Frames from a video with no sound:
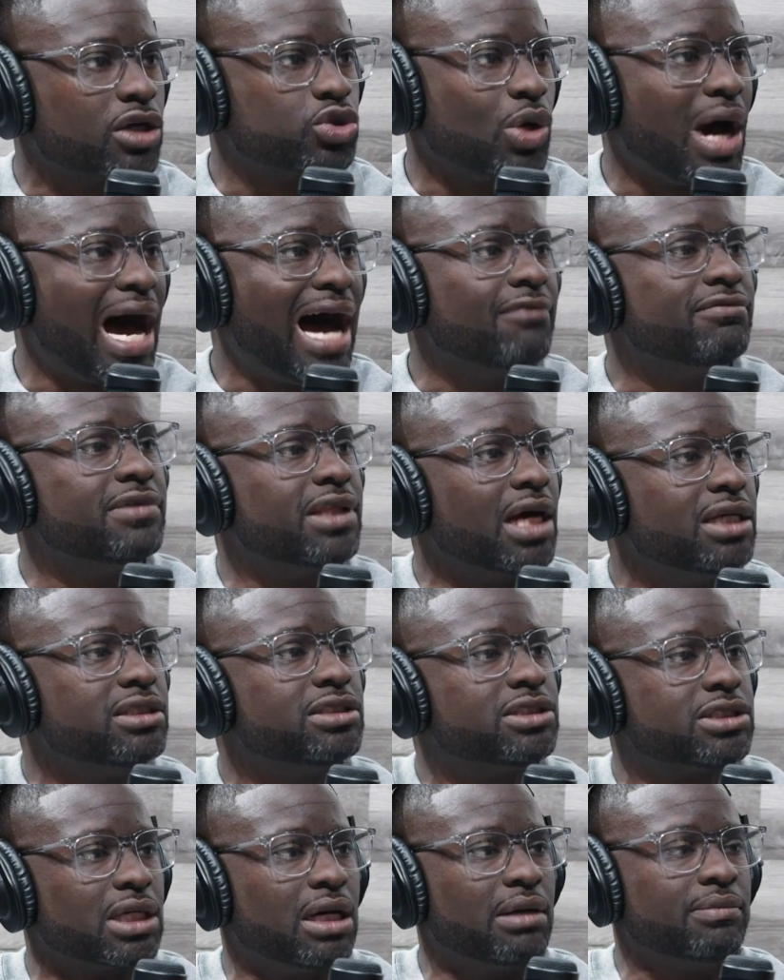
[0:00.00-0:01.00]
Yeah, so I've
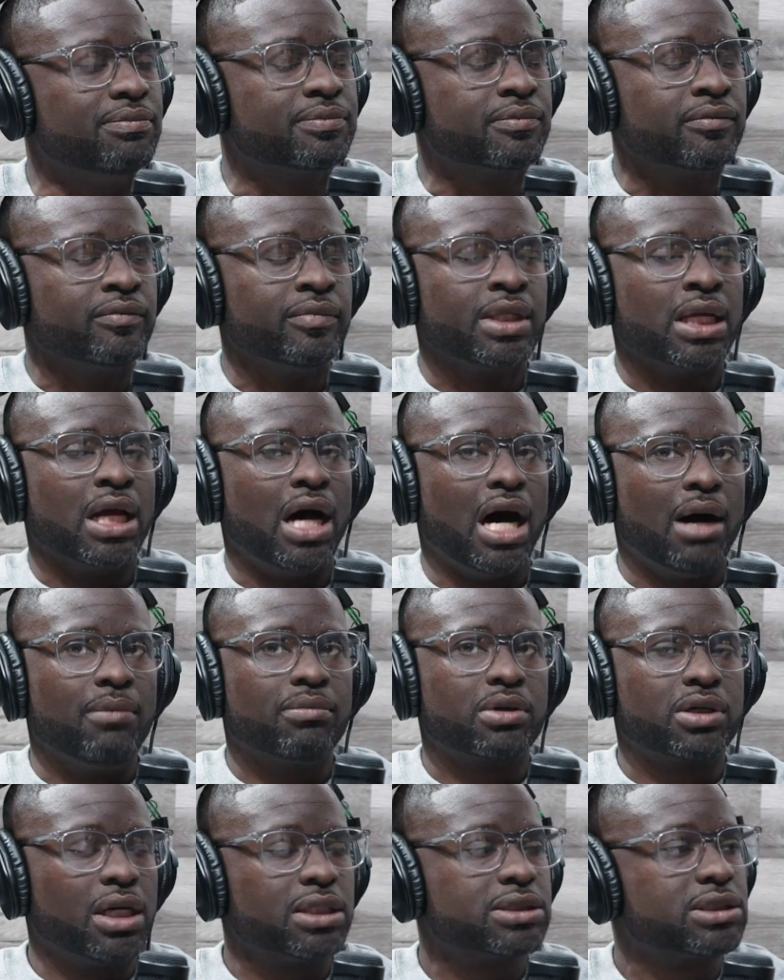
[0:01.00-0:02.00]
done some
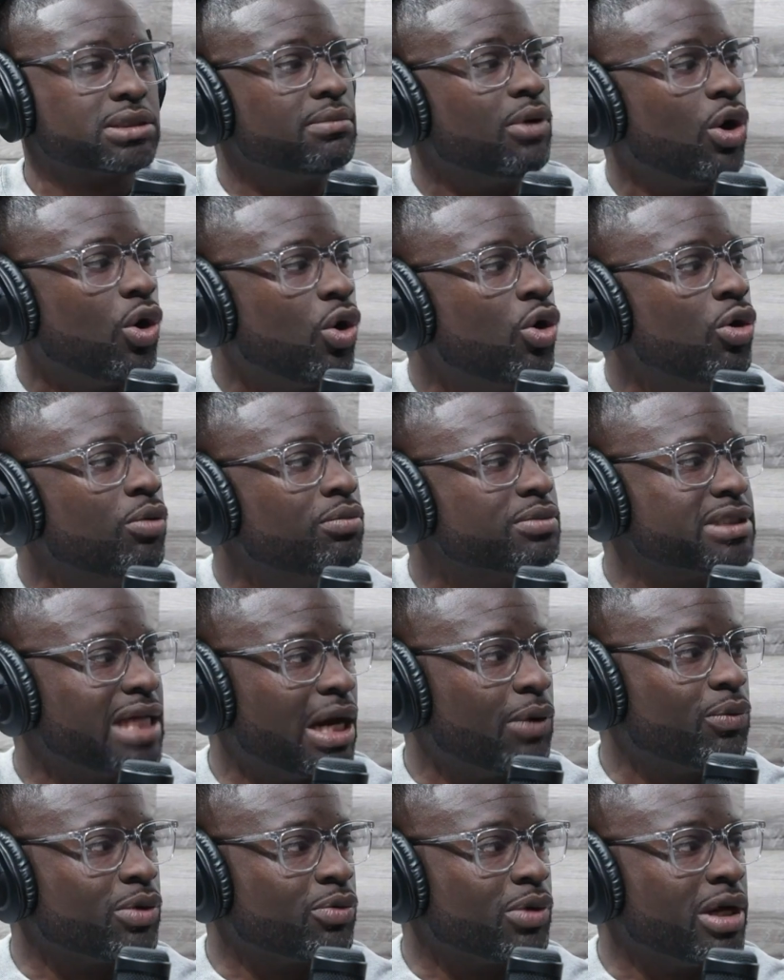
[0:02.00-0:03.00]
custom homes
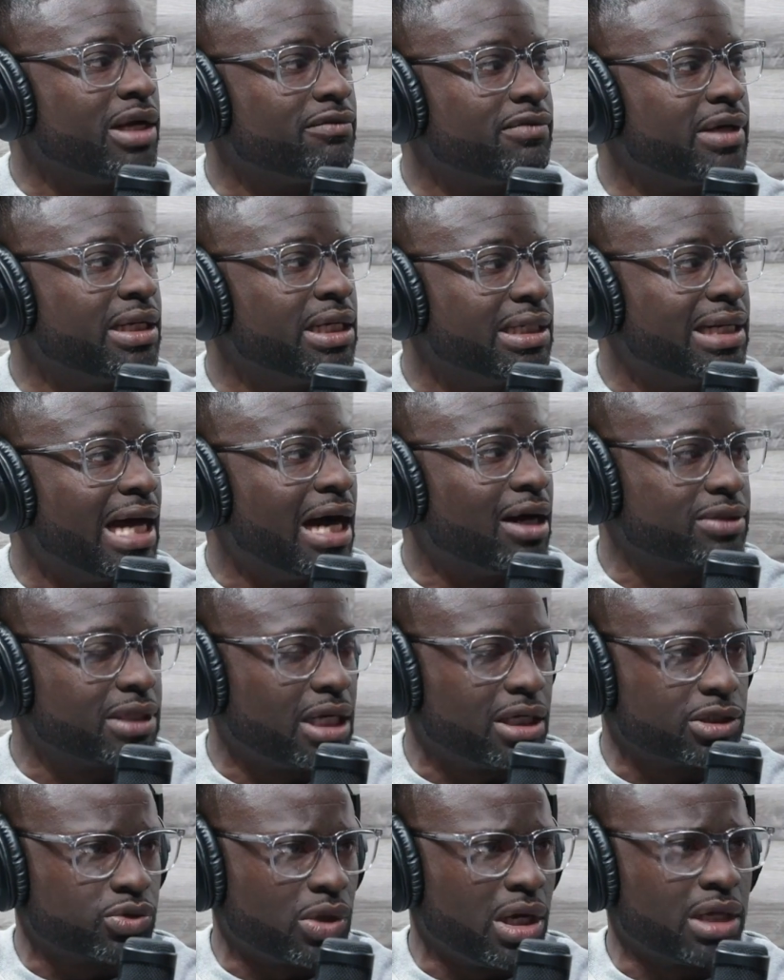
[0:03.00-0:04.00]
that we renovated
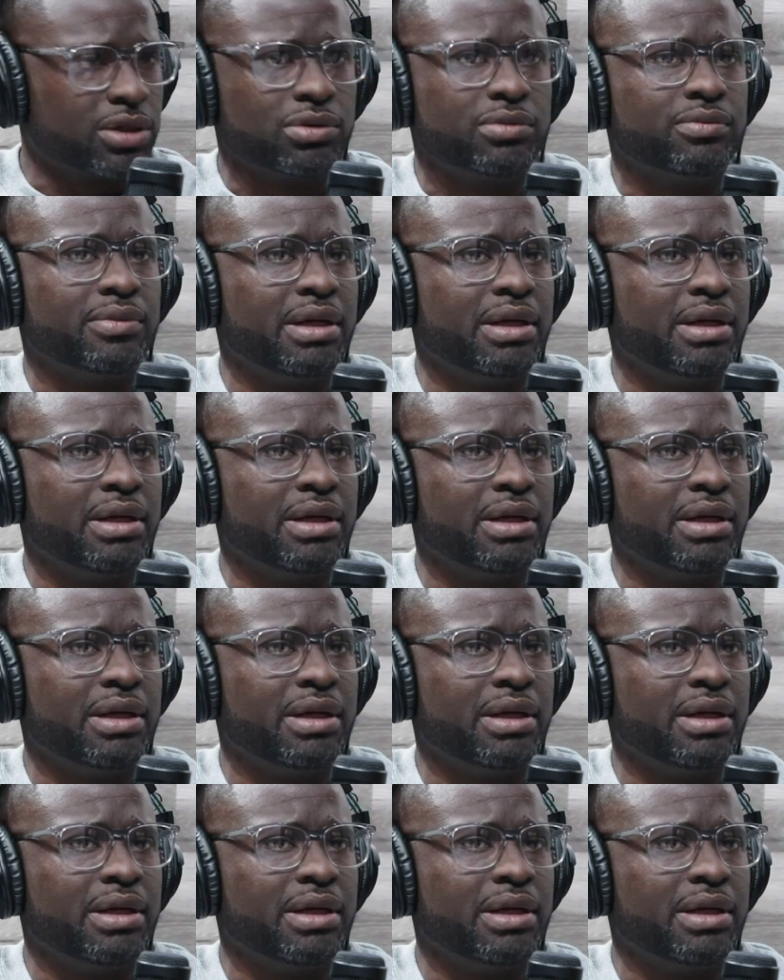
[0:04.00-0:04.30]
downtown Toronto.